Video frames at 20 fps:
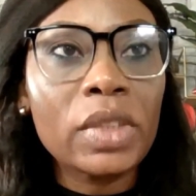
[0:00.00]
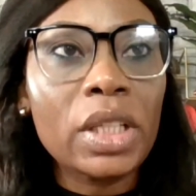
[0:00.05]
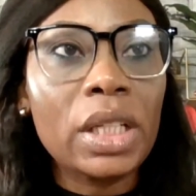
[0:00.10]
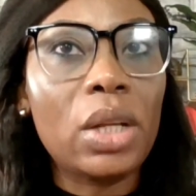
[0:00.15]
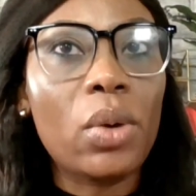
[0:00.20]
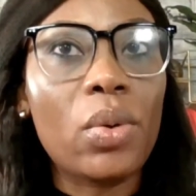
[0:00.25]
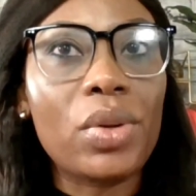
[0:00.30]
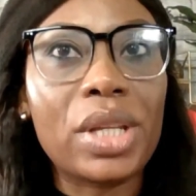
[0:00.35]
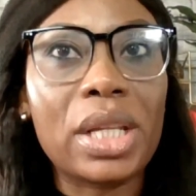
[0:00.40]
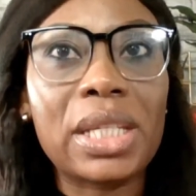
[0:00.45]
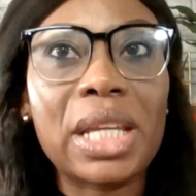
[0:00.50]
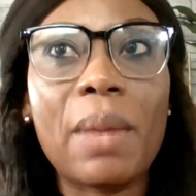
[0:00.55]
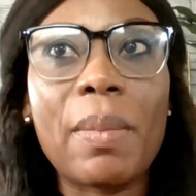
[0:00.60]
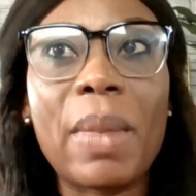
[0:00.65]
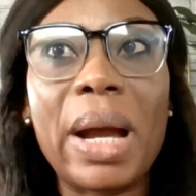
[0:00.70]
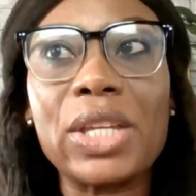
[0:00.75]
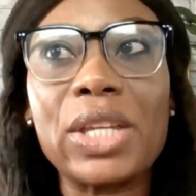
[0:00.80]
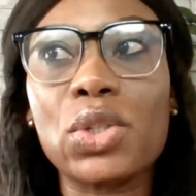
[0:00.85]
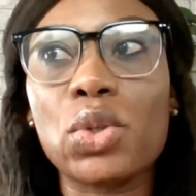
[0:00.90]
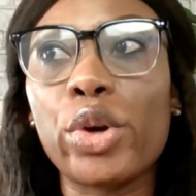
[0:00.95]
There was a time
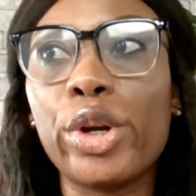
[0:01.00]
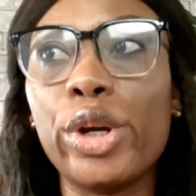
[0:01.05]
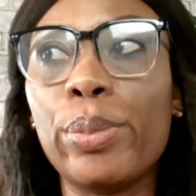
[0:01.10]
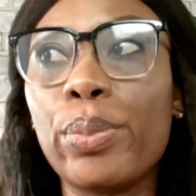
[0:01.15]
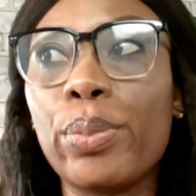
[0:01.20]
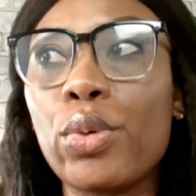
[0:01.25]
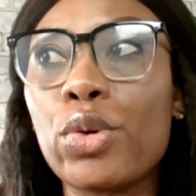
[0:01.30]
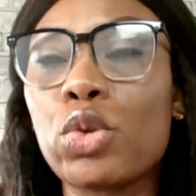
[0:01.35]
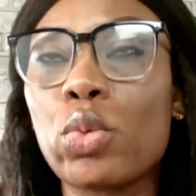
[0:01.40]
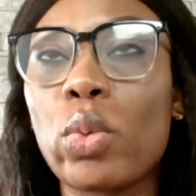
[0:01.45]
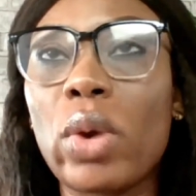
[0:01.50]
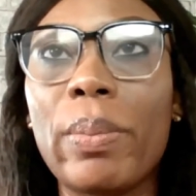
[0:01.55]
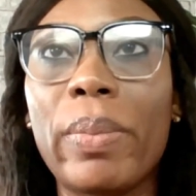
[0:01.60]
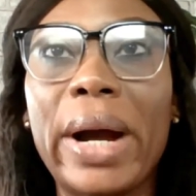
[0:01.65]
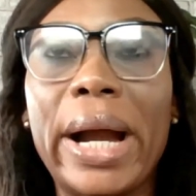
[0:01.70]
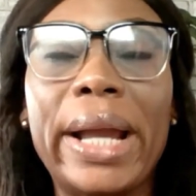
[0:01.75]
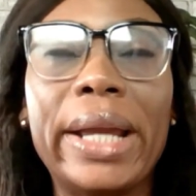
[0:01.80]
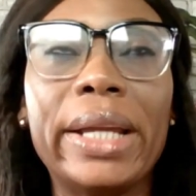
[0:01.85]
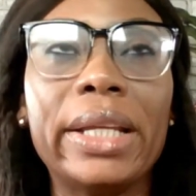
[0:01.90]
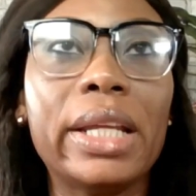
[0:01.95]
I saw a post
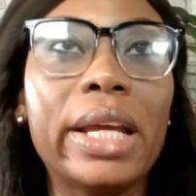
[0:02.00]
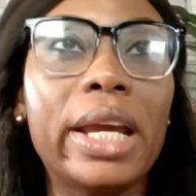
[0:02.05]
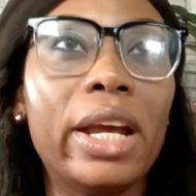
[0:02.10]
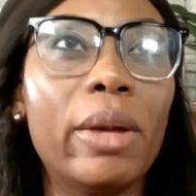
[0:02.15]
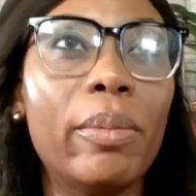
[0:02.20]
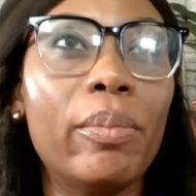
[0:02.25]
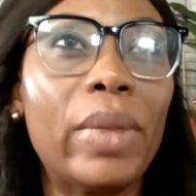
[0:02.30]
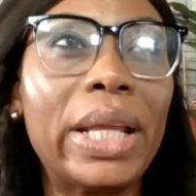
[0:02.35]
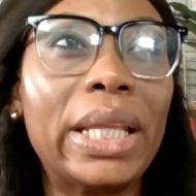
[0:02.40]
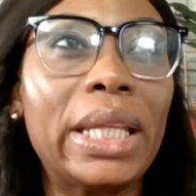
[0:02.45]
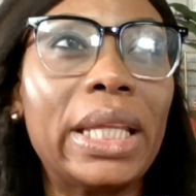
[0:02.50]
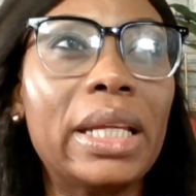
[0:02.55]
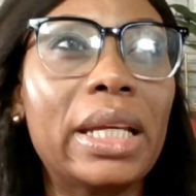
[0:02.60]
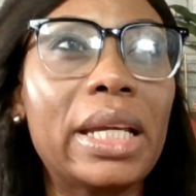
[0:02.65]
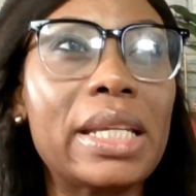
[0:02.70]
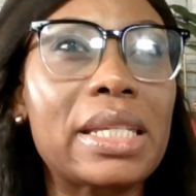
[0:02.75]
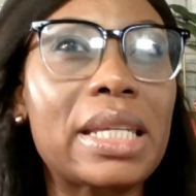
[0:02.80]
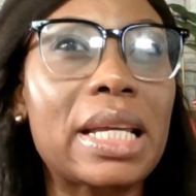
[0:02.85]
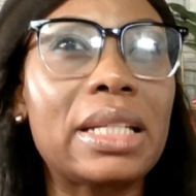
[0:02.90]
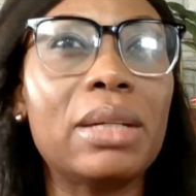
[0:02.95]
whereby I think
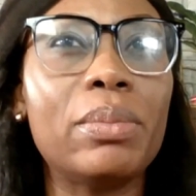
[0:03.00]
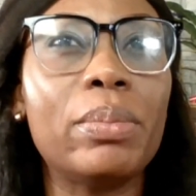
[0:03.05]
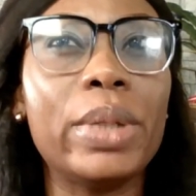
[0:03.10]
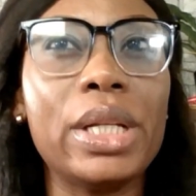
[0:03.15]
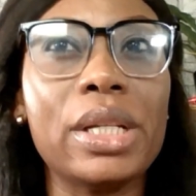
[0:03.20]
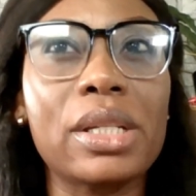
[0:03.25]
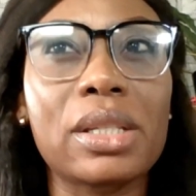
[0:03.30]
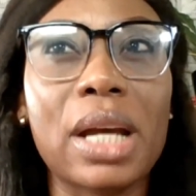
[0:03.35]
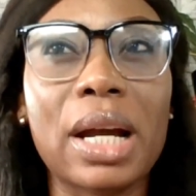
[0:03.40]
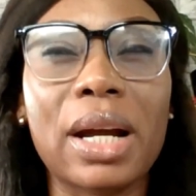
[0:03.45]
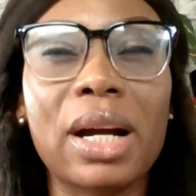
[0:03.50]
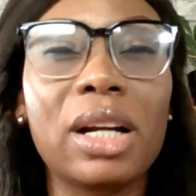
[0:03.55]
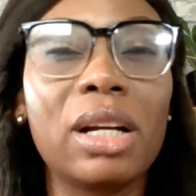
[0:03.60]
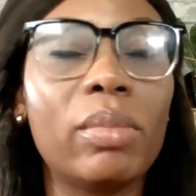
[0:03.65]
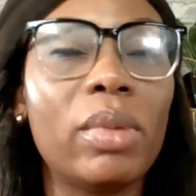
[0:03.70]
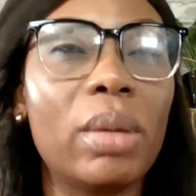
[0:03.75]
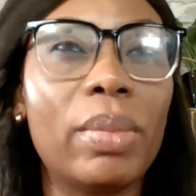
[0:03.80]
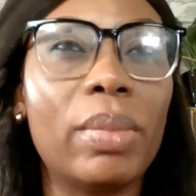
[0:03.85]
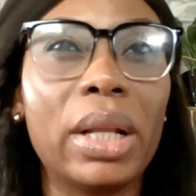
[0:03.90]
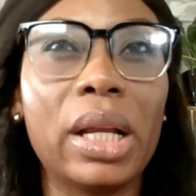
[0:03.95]
a certain minister, I can't
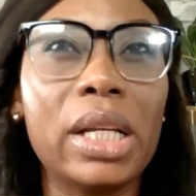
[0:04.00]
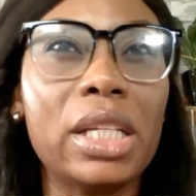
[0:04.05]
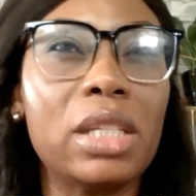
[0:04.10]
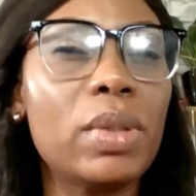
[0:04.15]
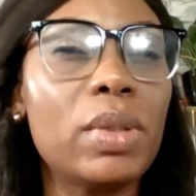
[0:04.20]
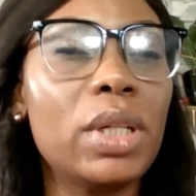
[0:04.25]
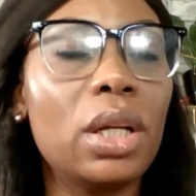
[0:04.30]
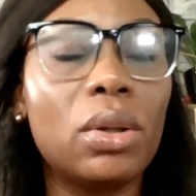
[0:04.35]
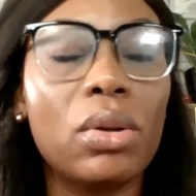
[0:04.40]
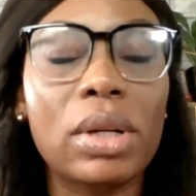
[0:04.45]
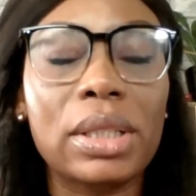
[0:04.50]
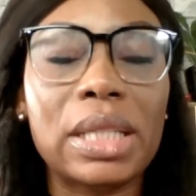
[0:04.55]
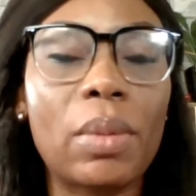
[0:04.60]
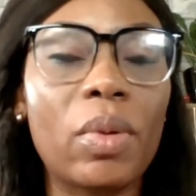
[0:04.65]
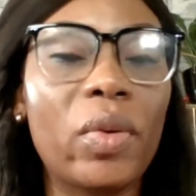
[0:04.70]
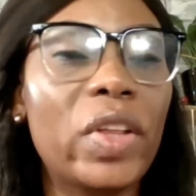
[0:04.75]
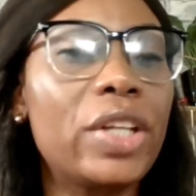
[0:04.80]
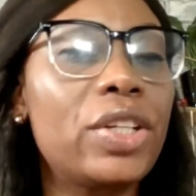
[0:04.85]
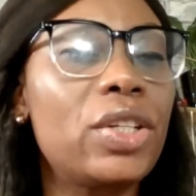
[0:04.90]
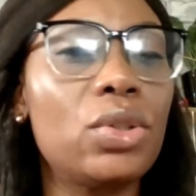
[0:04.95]
remember now, it's been a long time. I
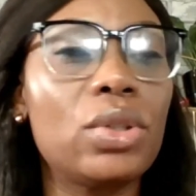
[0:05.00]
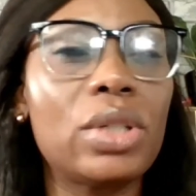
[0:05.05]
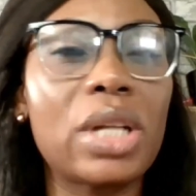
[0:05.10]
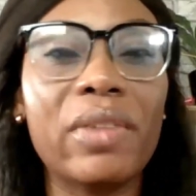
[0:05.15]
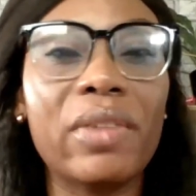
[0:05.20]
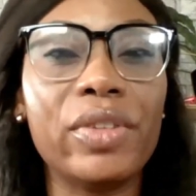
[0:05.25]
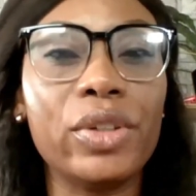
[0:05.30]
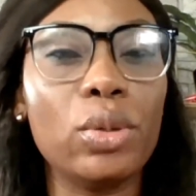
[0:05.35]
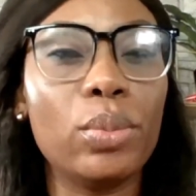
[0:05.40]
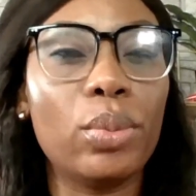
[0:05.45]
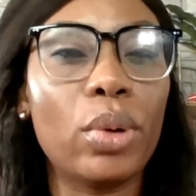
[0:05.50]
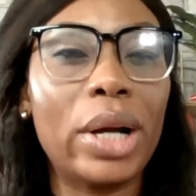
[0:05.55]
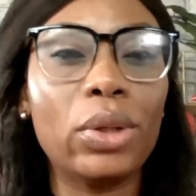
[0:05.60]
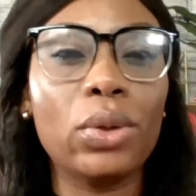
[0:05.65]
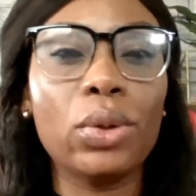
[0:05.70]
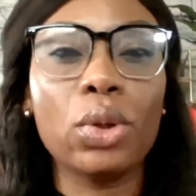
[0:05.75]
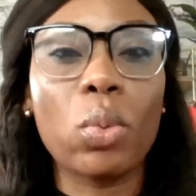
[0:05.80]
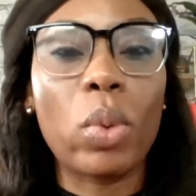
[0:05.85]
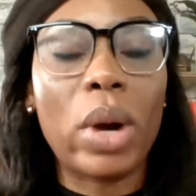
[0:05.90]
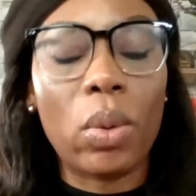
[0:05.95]
wanted to do that video, but I
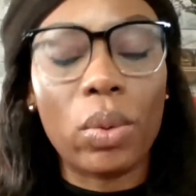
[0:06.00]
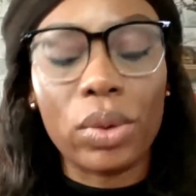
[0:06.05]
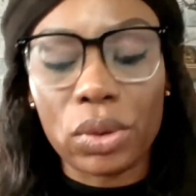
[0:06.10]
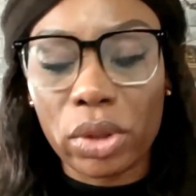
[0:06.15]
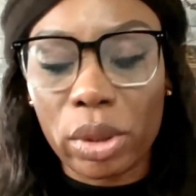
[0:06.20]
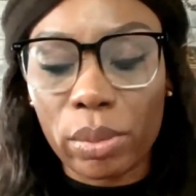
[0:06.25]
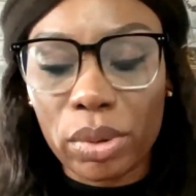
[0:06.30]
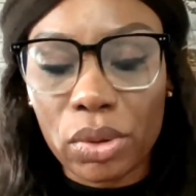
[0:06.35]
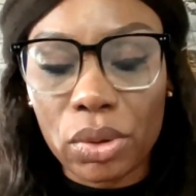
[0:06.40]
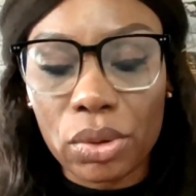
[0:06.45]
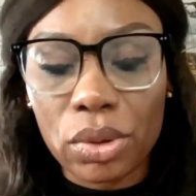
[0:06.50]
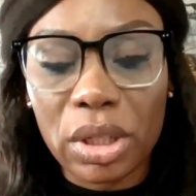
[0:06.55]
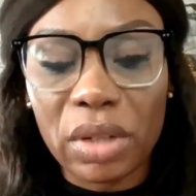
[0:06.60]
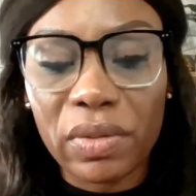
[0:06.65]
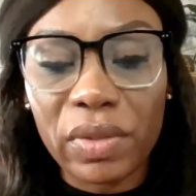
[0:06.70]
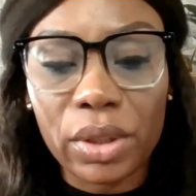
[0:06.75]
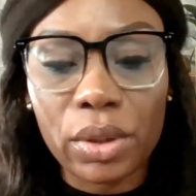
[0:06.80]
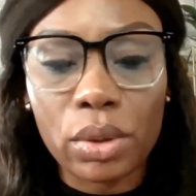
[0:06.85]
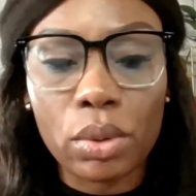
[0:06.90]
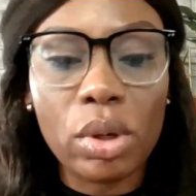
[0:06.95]
don't know why I was not able to do the
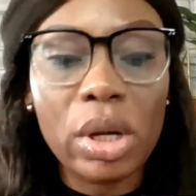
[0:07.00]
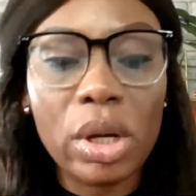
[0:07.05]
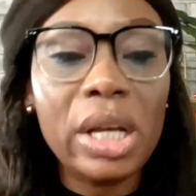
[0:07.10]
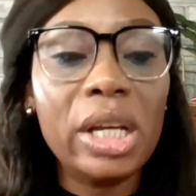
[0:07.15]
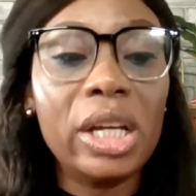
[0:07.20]
video.